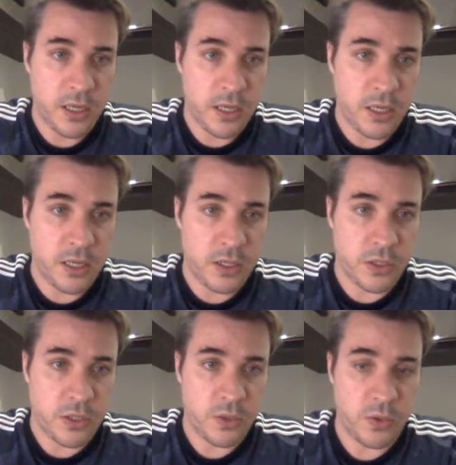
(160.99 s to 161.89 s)

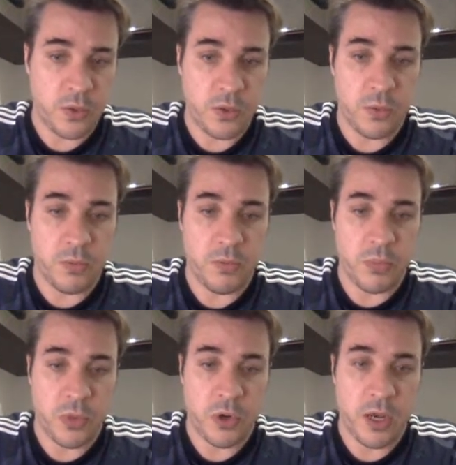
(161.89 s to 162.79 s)
into
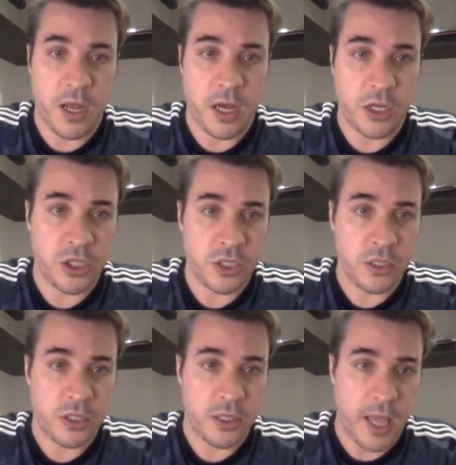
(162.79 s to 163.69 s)

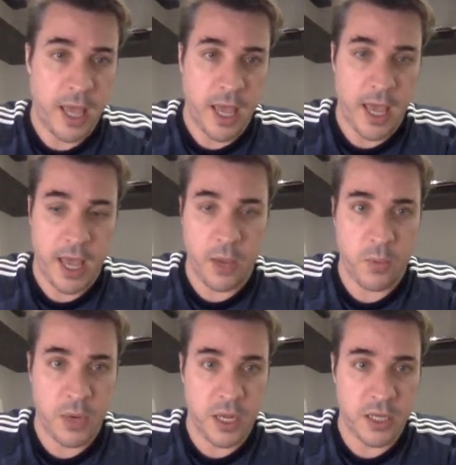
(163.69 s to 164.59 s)
production, and
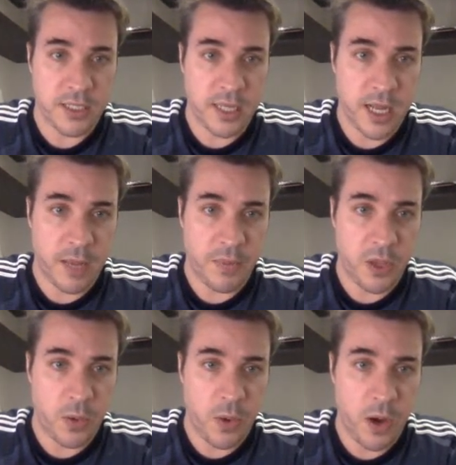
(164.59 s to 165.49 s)
we need to set up the
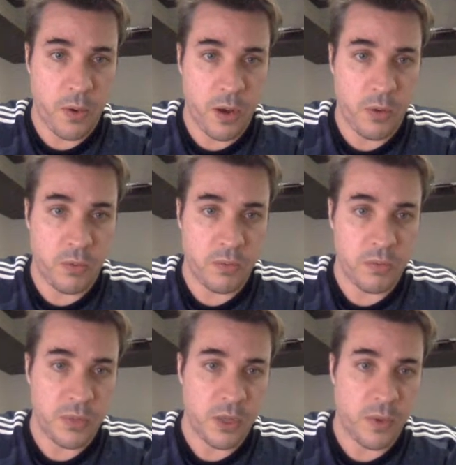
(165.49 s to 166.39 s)
URL
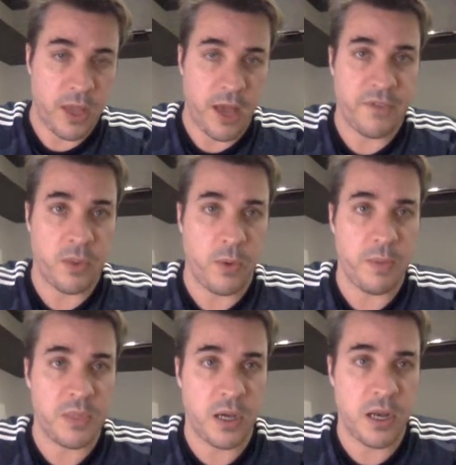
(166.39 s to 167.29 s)
that we have for the
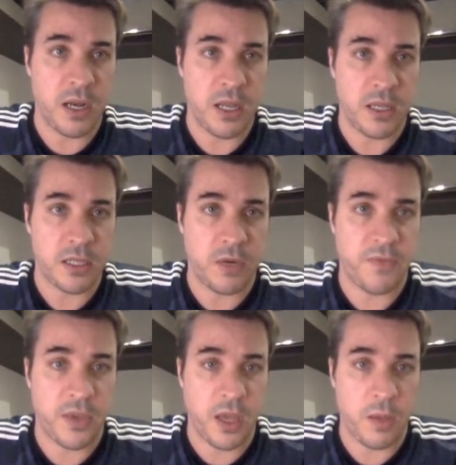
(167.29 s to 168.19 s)
website in here. So
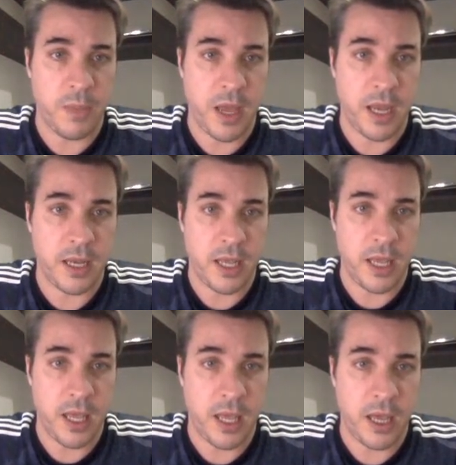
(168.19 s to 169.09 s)
going back into
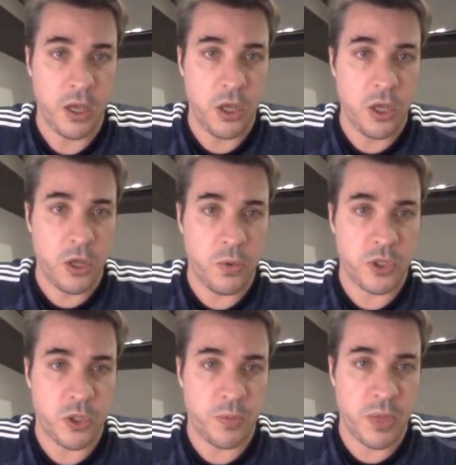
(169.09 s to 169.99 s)
here, we
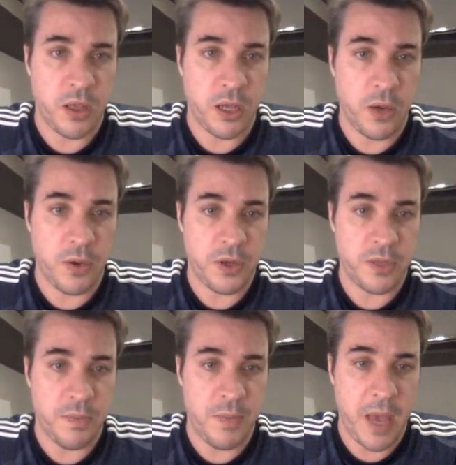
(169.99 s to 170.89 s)
should be able to go into
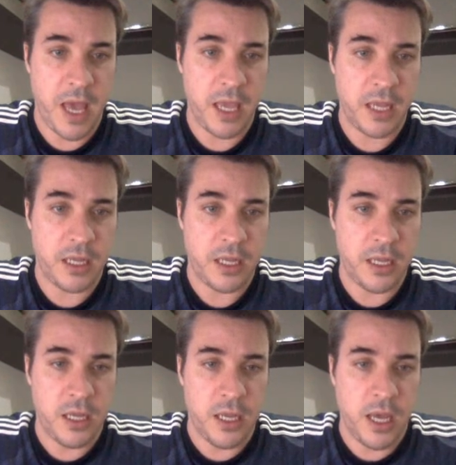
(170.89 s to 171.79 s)
domain
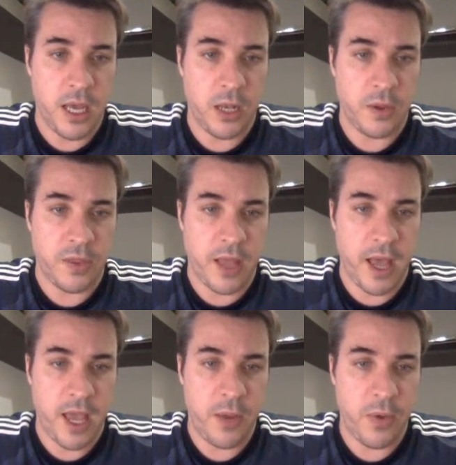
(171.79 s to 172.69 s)
and look at the
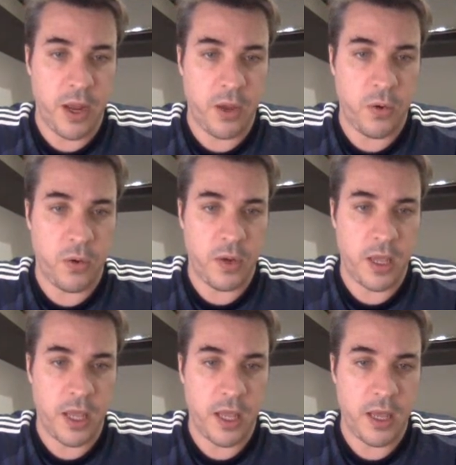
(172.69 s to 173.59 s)
A record
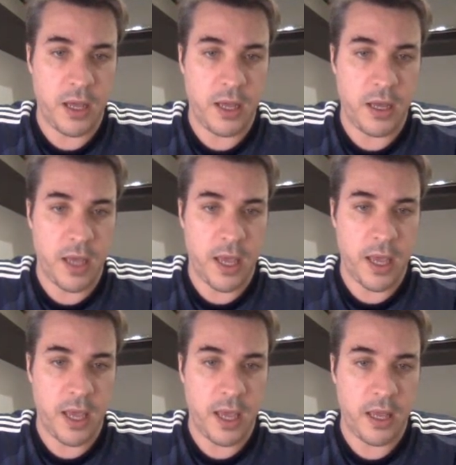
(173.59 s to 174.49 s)
here,
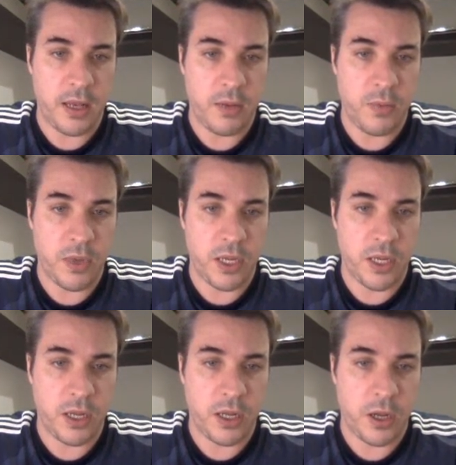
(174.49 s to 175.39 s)
and we
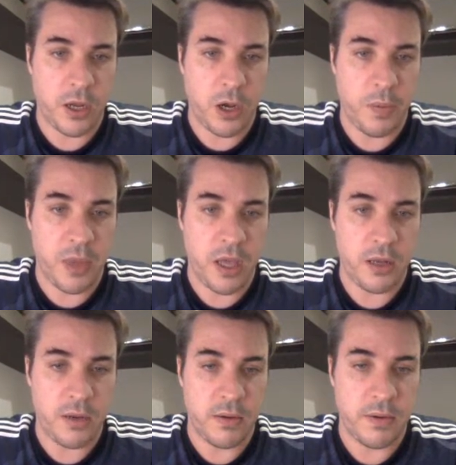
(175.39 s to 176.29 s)
can copy
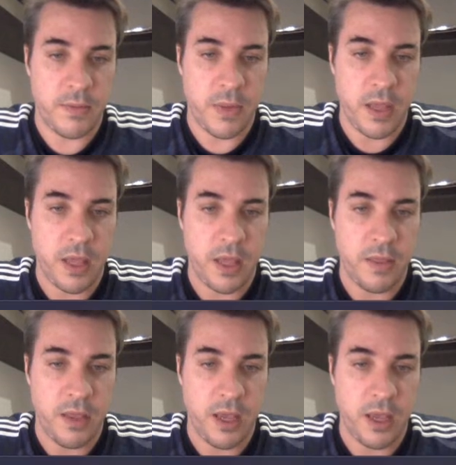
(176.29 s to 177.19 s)
it and
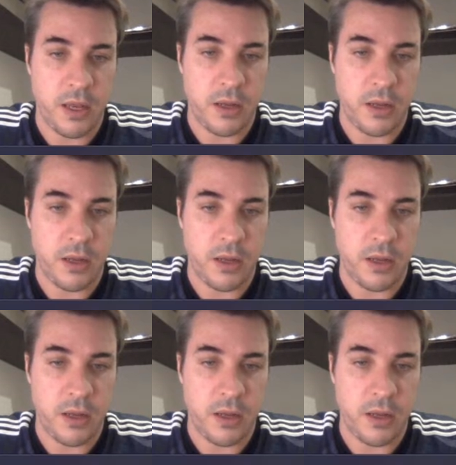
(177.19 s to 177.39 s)
then